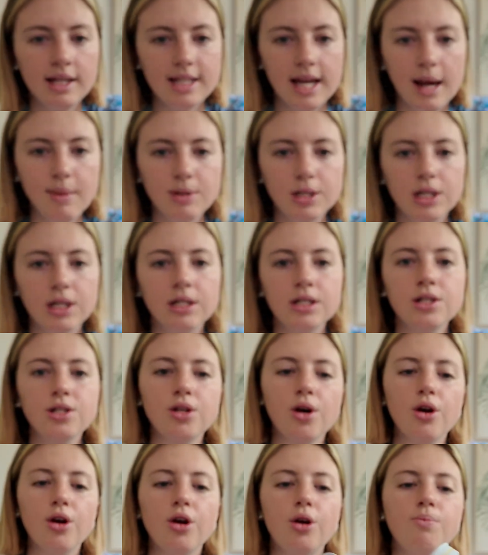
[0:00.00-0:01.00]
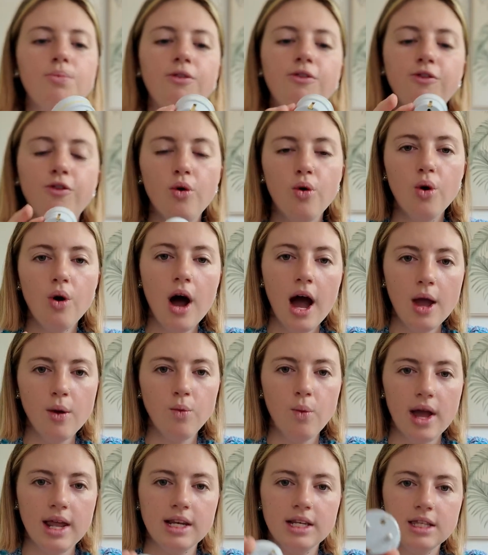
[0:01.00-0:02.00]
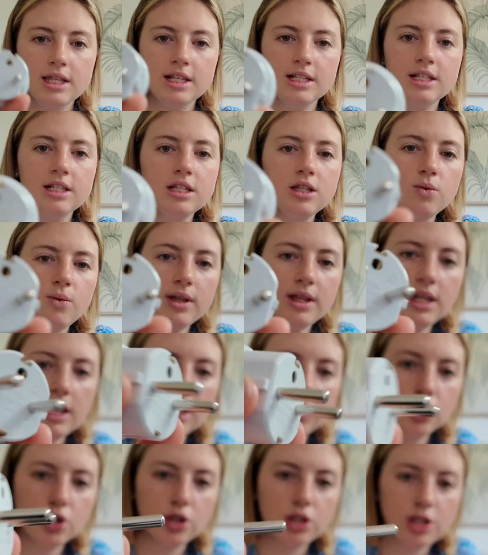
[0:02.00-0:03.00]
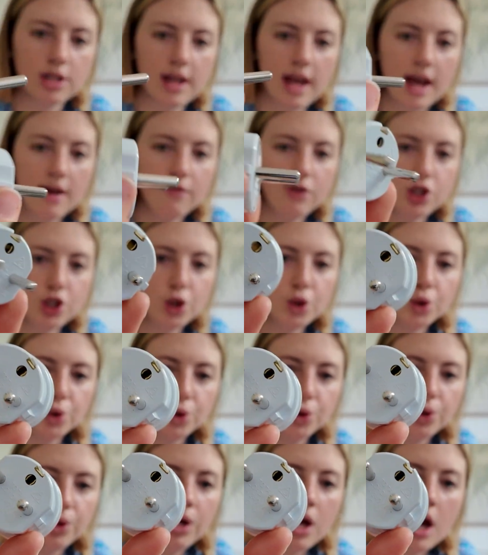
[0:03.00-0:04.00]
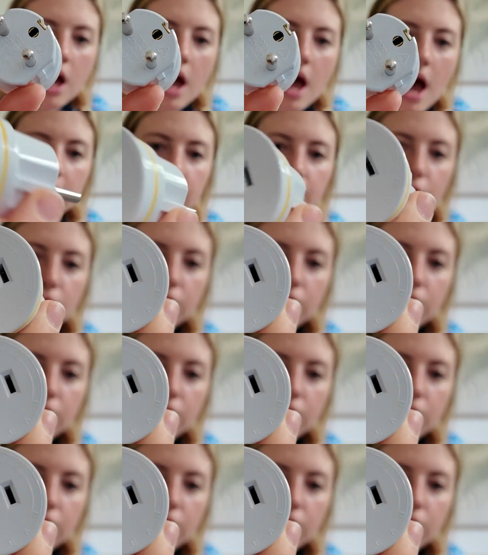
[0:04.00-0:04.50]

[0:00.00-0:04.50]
adapter. So before I went, this is the one that I took. So they have 2. If